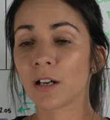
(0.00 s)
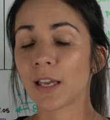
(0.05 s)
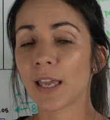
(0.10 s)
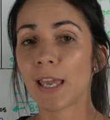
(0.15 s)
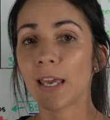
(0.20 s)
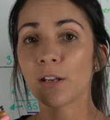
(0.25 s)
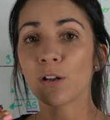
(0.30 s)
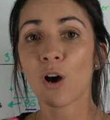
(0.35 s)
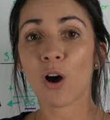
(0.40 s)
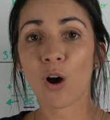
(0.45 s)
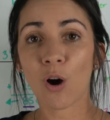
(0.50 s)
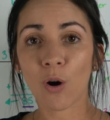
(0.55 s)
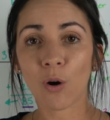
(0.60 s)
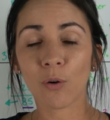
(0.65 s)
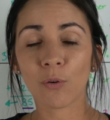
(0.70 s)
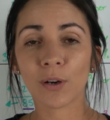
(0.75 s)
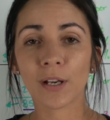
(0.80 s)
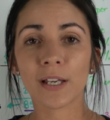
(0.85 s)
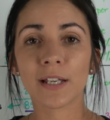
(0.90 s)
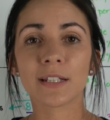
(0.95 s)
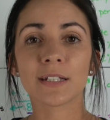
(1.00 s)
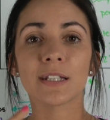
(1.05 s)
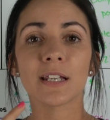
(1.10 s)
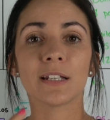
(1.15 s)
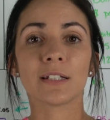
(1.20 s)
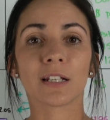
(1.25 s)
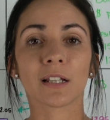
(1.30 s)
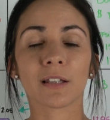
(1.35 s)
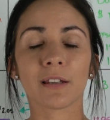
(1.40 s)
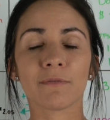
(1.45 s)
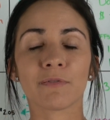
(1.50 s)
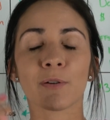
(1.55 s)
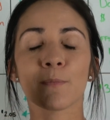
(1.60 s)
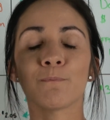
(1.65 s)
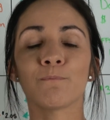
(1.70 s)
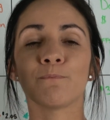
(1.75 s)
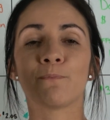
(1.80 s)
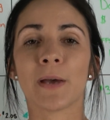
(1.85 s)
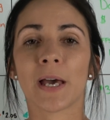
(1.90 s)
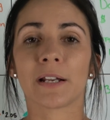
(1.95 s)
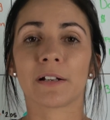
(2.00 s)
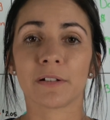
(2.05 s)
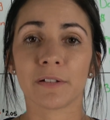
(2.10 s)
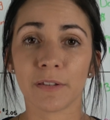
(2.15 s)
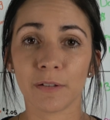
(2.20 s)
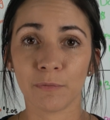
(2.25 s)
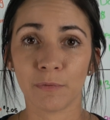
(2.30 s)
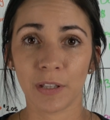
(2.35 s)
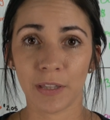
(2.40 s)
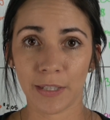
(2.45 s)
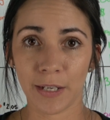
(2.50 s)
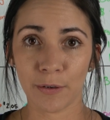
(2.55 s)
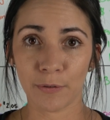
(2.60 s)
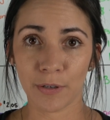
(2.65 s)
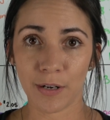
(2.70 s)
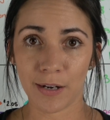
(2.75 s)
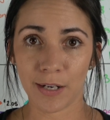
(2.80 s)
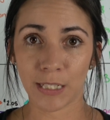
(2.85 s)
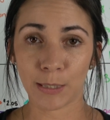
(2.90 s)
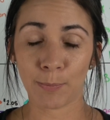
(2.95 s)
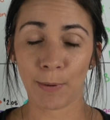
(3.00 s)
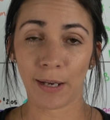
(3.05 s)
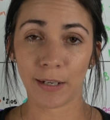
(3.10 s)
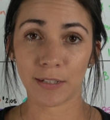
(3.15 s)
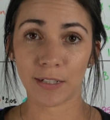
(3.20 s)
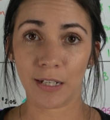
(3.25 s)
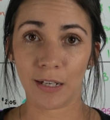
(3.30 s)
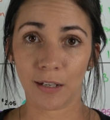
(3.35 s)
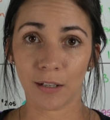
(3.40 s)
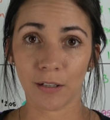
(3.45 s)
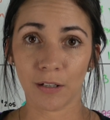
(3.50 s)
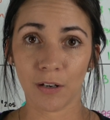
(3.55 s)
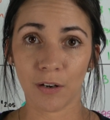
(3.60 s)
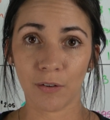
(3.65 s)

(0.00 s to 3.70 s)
and always deliver better than what they were expecting.